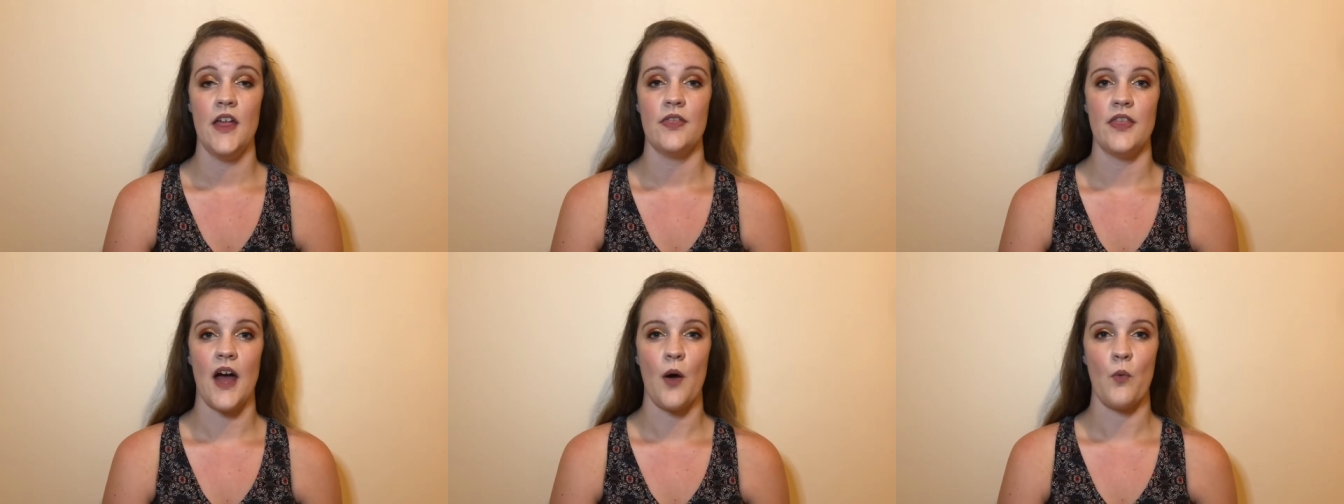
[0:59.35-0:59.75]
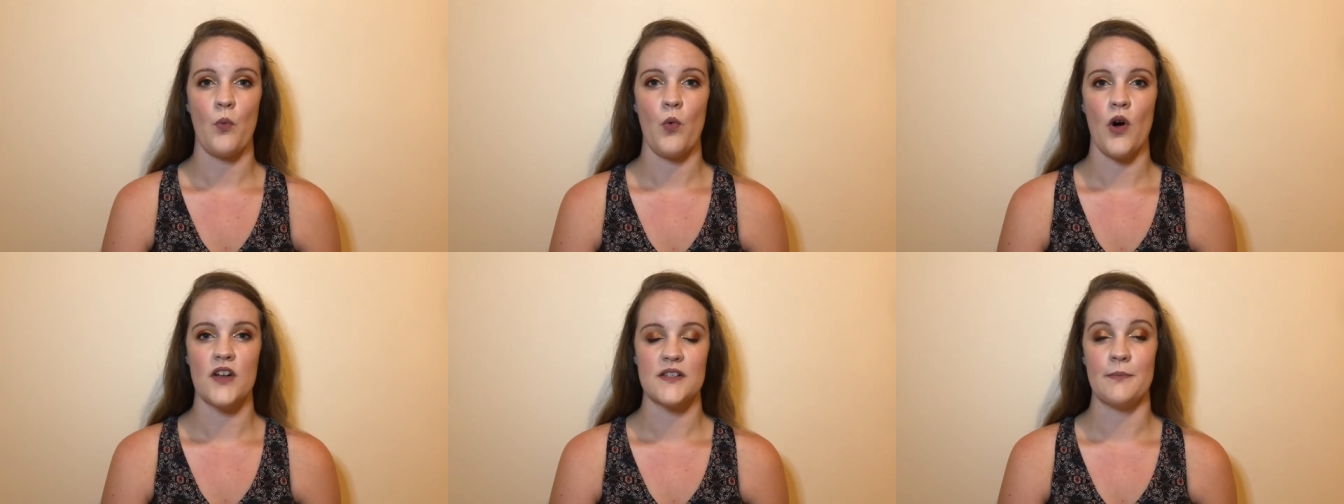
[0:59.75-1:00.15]
That
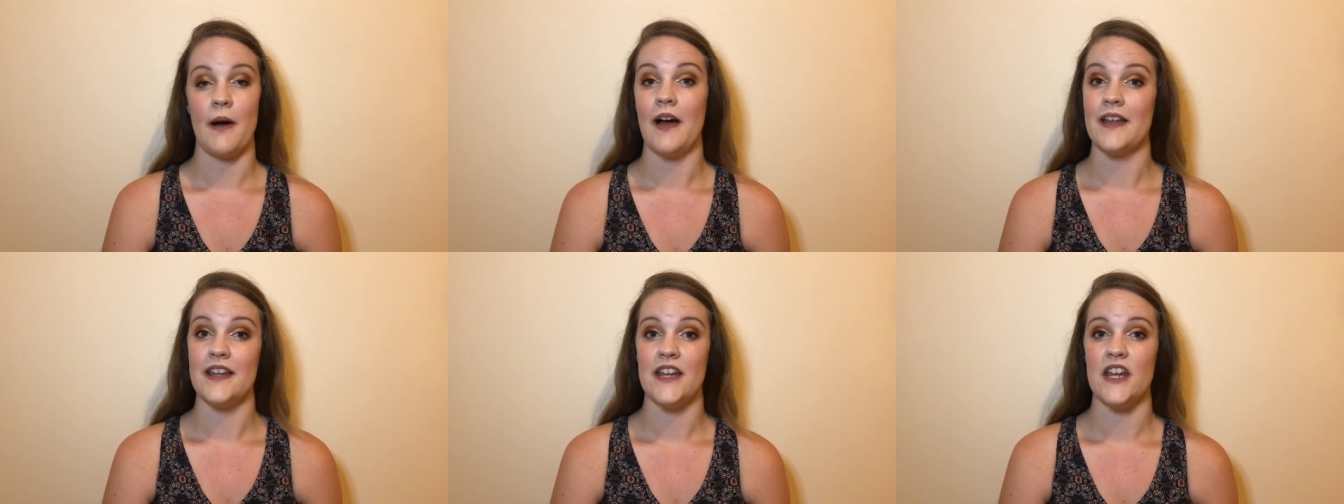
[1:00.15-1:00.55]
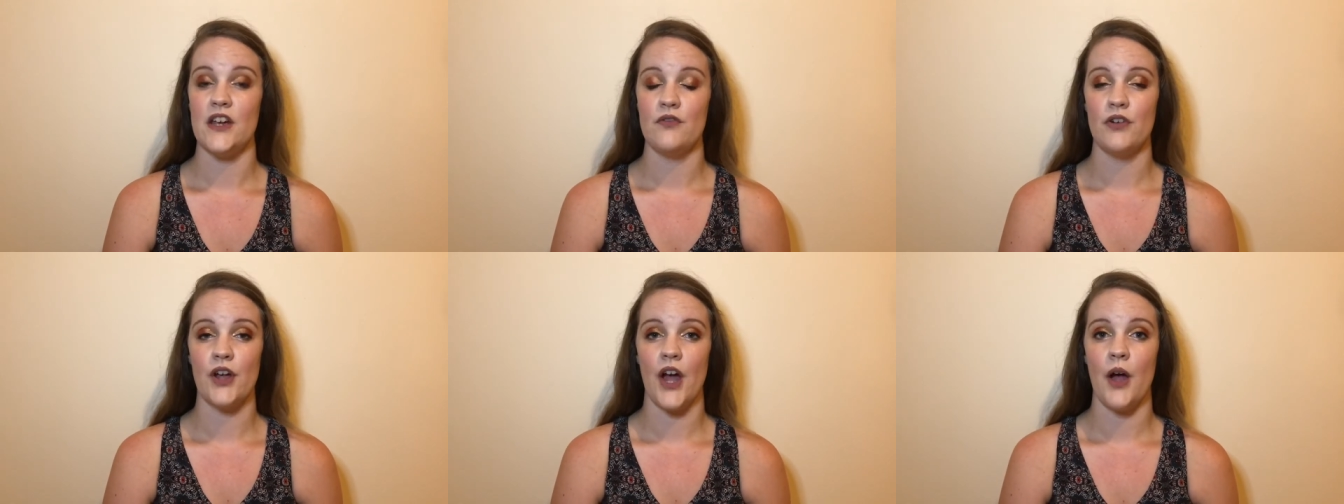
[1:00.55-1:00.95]
was about a
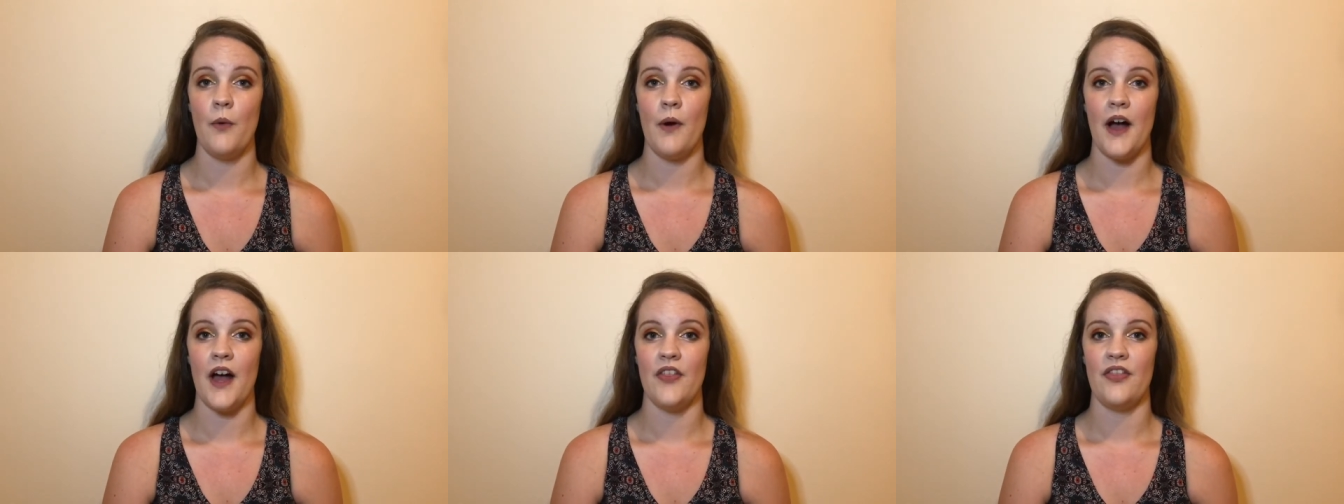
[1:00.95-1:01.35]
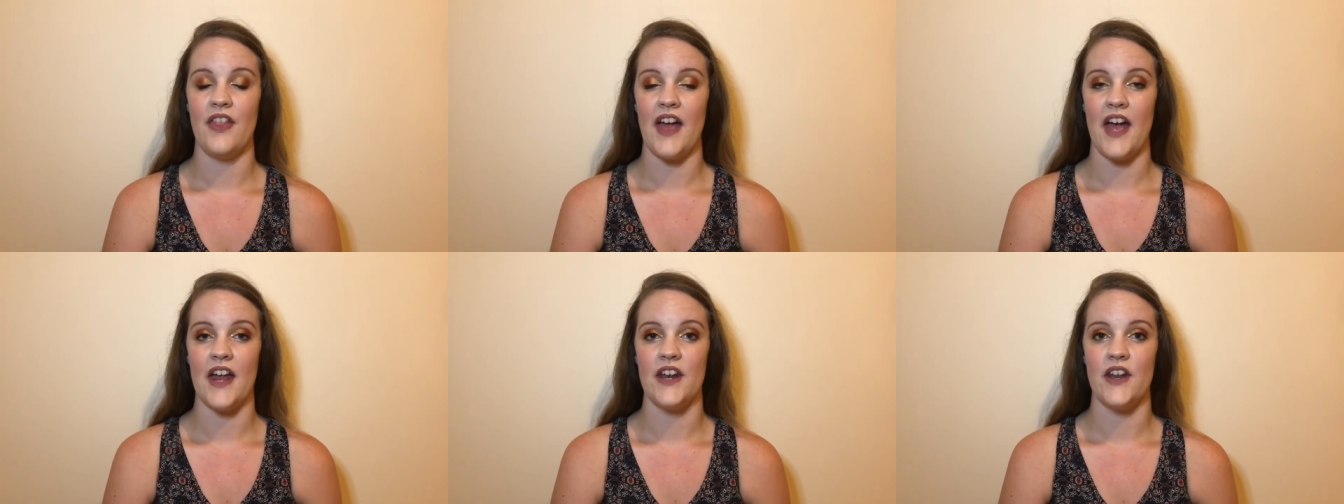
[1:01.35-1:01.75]
year ago, and
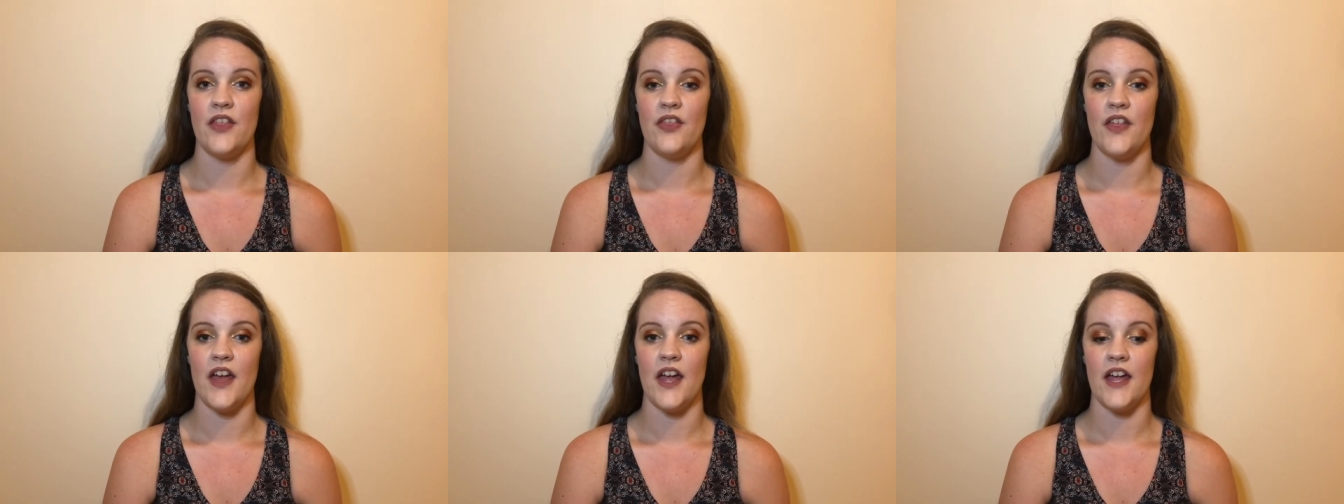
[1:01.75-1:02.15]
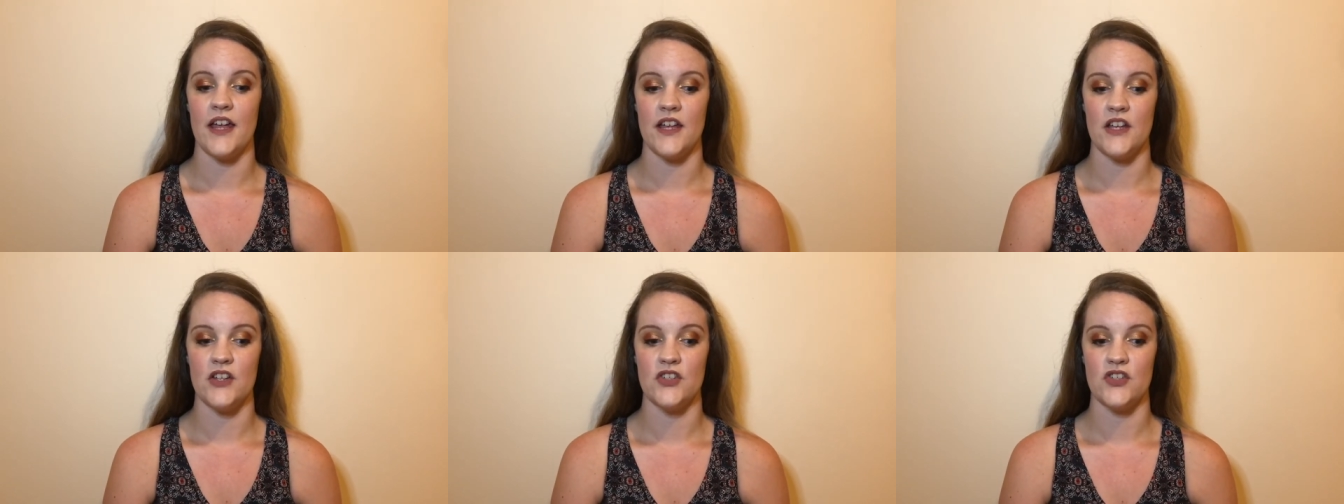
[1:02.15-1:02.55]
then
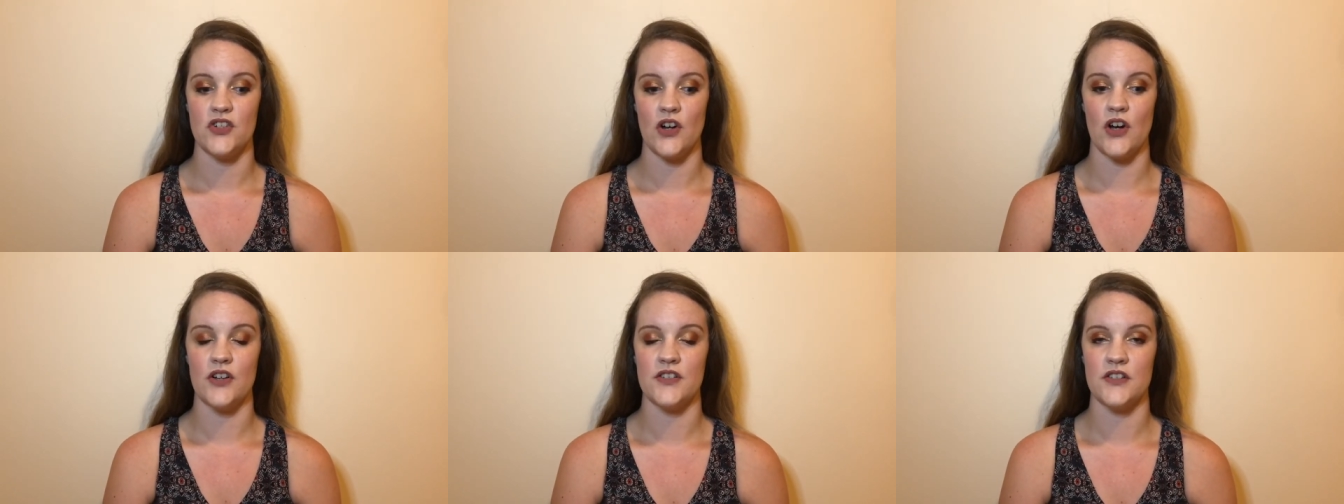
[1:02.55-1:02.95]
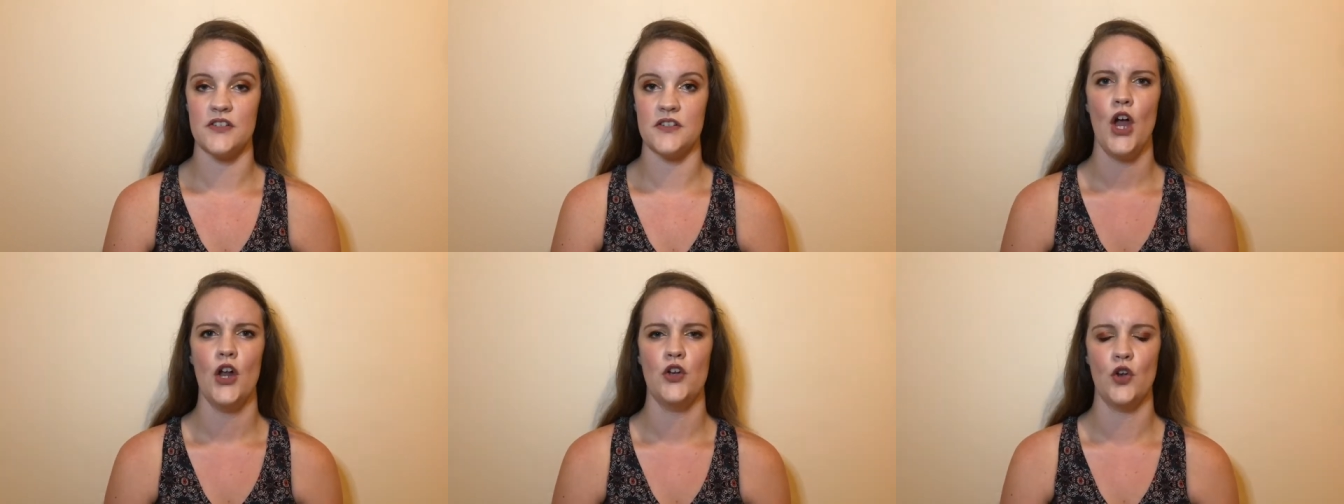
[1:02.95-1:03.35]
they
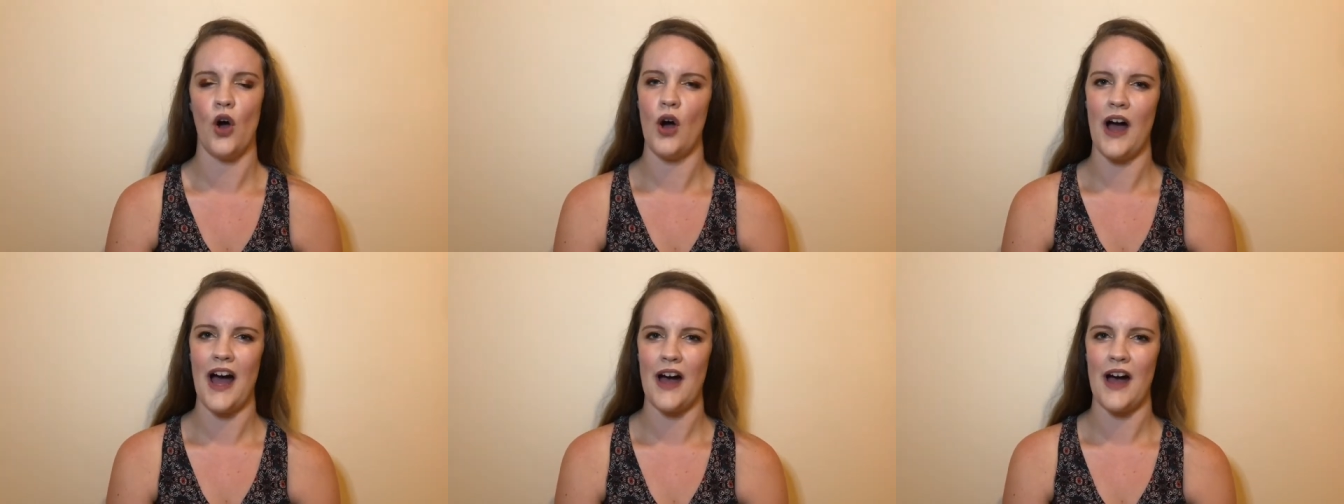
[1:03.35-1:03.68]
started not